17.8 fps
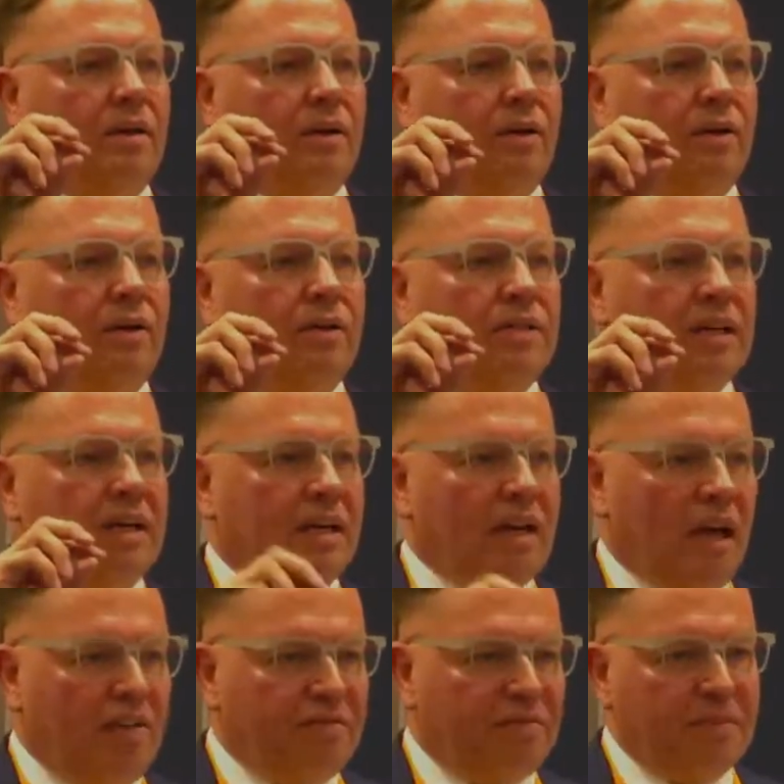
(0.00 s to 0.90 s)
Who's in
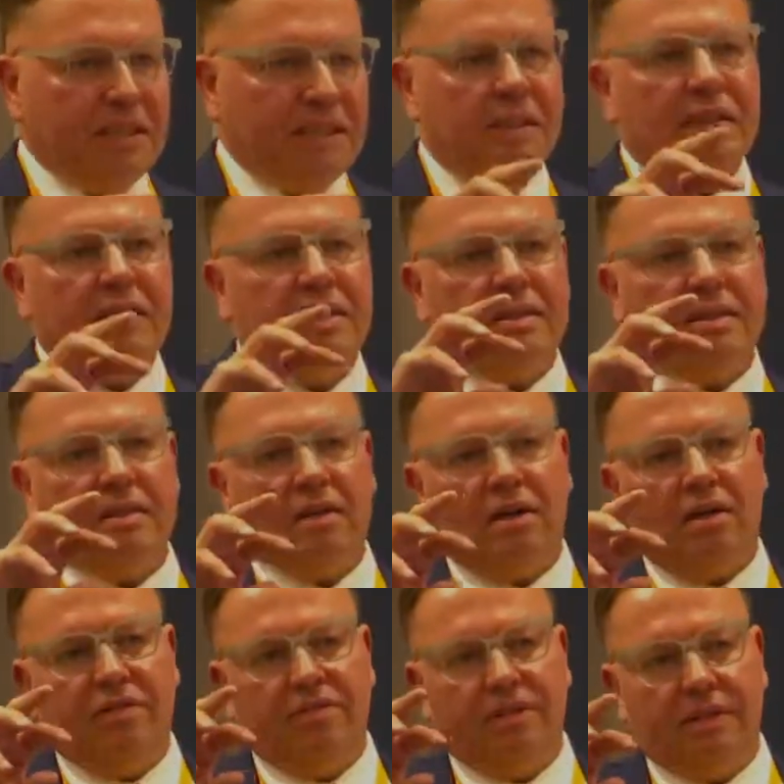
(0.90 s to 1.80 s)
government isn't
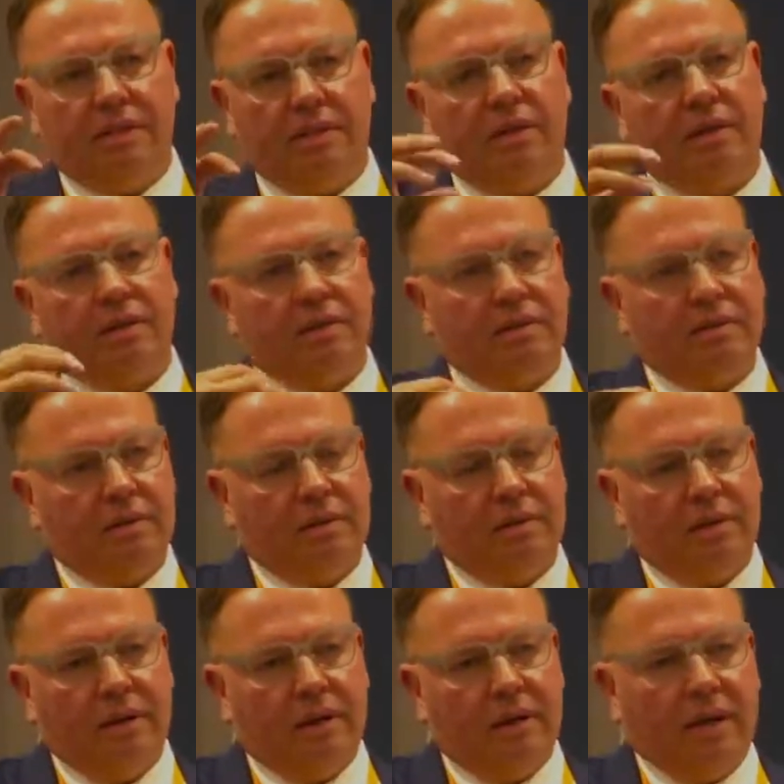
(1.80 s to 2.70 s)
often
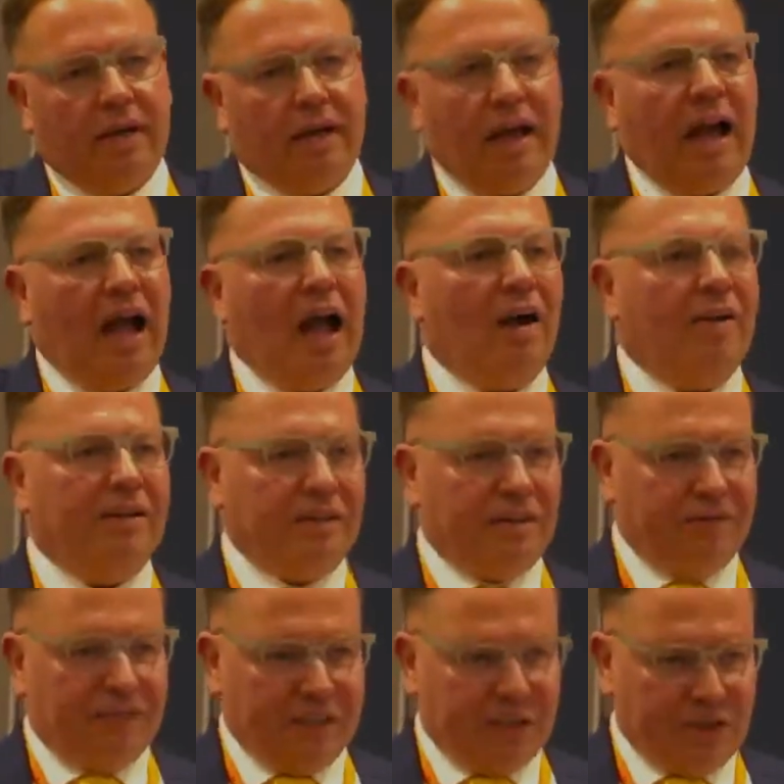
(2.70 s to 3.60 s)
our
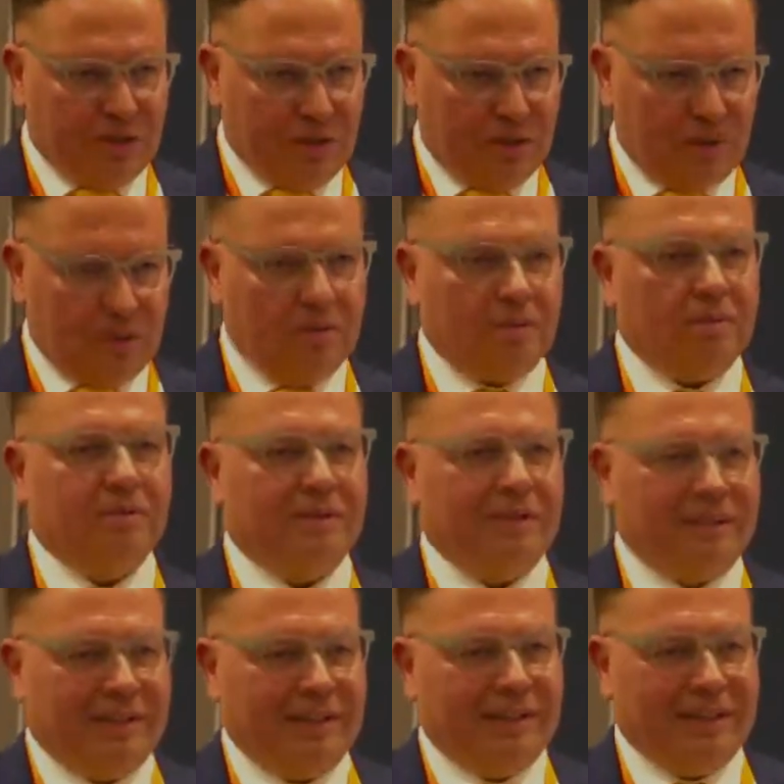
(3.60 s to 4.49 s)
individual
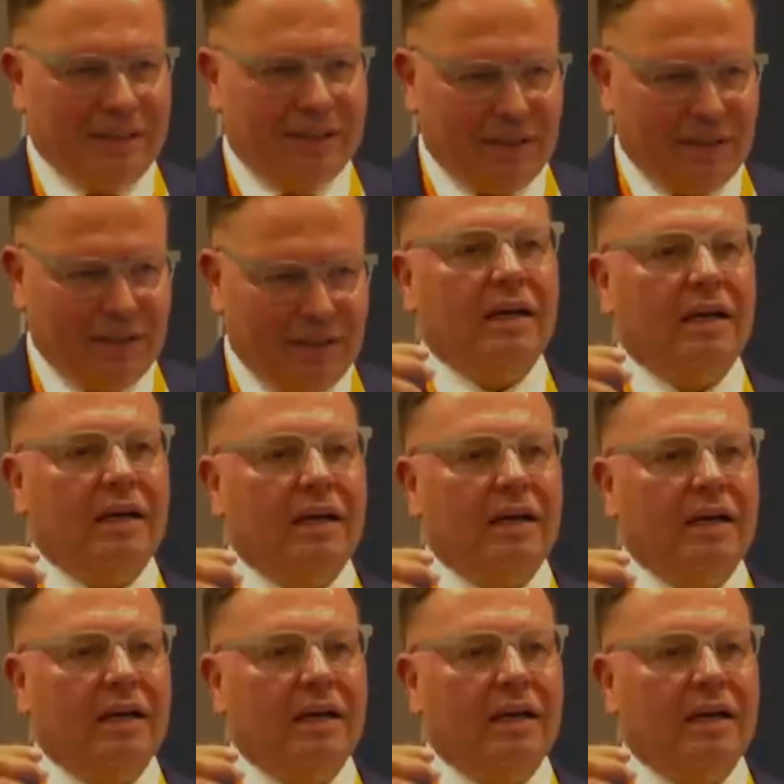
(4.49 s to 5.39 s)
the kind
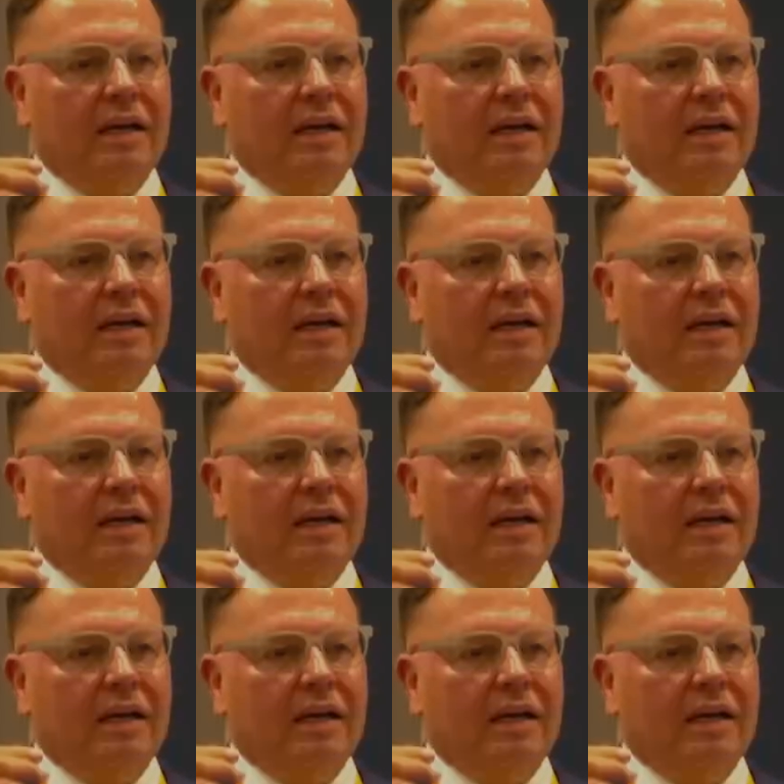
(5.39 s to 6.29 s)
of
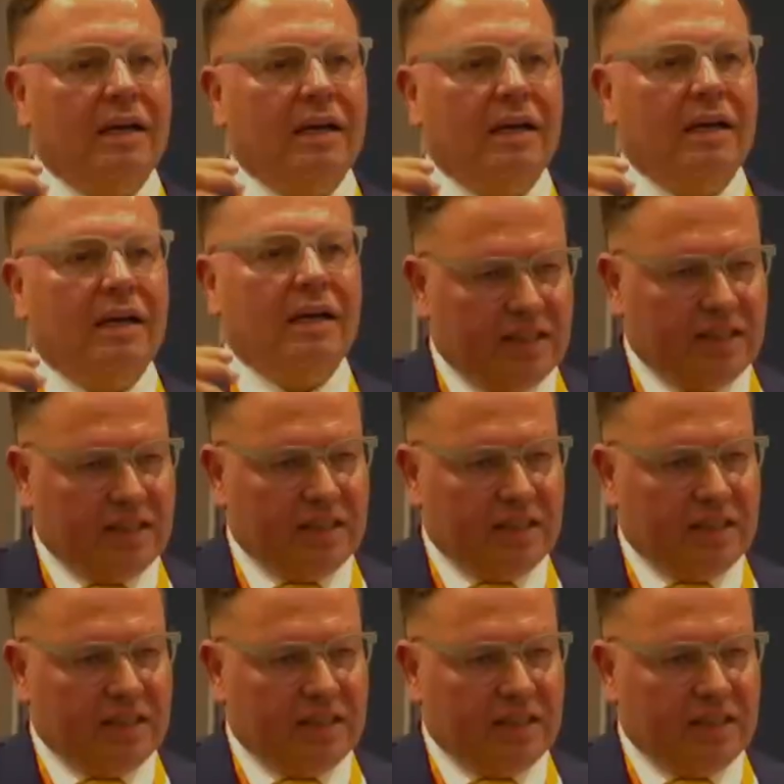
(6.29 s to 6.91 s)
investment